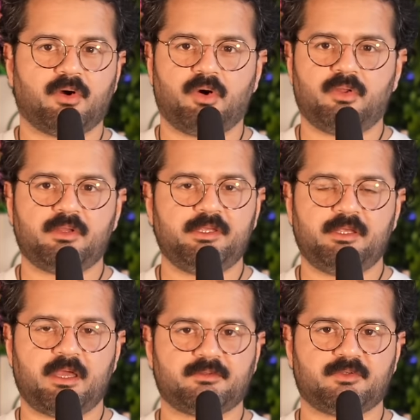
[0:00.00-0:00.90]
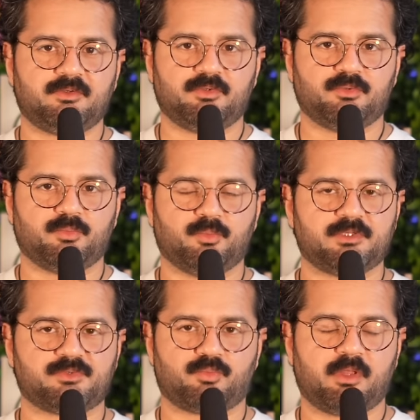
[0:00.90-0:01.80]
All he had to do
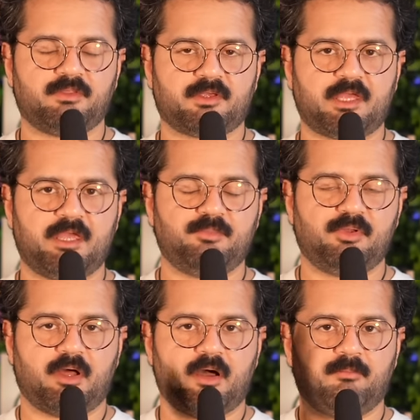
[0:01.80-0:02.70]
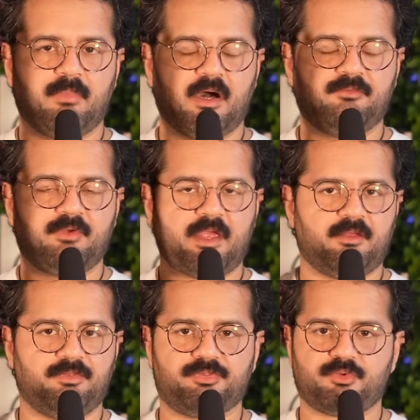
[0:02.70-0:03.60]
was run the cable above
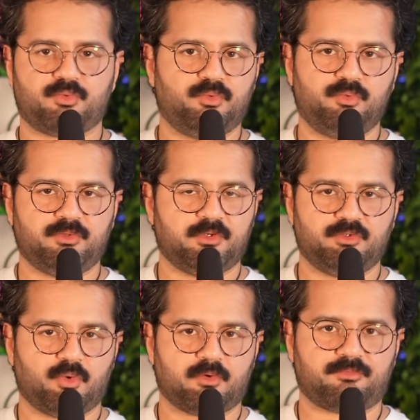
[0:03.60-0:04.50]
and through the door